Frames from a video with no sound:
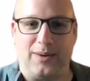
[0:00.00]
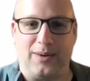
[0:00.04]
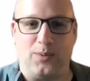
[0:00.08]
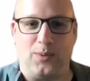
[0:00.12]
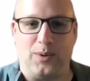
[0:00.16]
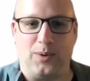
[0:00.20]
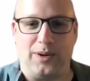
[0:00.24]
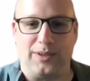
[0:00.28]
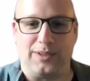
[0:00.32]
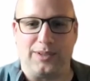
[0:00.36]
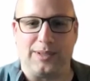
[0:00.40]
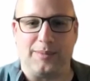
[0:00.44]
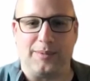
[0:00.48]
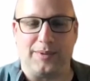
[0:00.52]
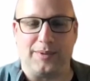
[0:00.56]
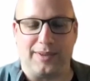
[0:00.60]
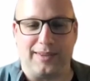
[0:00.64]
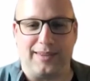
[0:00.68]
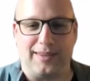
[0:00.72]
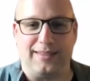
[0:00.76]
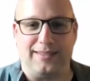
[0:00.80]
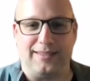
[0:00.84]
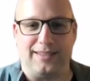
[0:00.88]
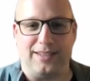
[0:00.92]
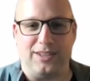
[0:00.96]
and what are some of the
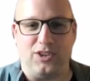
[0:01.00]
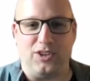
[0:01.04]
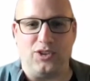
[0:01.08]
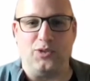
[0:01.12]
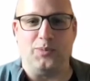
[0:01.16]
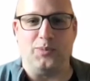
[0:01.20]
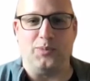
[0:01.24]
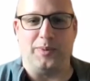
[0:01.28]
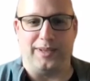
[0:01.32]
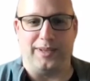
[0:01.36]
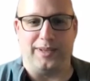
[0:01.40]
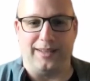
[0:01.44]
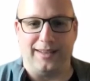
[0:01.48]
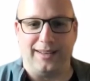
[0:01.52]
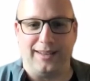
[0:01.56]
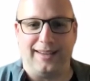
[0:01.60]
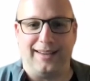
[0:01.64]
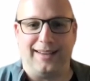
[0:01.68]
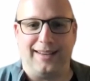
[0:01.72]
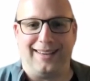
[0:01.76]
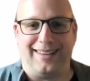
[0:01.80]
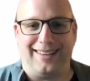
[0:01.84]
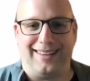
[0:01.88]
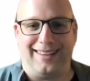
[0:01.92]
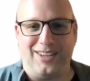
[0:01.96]
things that you've been
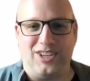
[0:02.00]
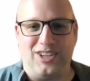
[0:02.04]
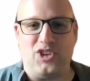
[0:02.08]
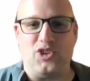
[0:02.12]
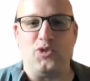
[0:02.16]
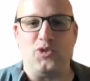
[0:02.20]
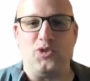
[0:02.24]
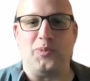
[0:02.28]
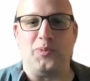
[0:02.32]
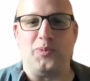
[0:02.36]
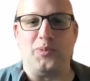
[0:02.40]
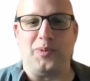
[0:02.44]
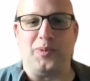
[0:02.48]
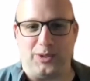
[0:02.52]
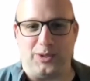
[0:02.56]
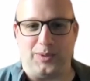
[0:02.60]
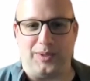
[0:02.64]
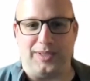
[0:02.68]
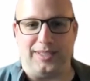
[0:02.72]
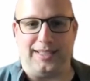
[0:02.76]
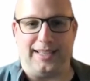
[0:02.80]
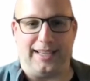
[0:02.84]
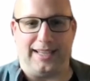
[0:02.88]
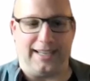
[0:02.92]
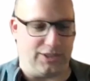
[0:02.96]

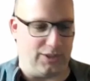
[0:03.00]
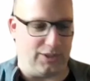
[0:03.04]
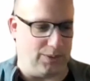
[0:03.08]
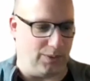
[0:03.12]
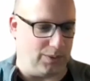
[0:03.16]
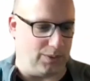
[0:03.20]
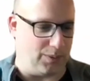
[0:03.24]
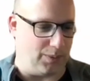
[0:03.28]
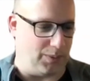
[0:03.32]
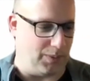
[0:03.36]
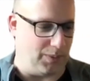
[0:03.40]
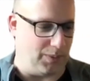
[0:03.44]
doing to get you through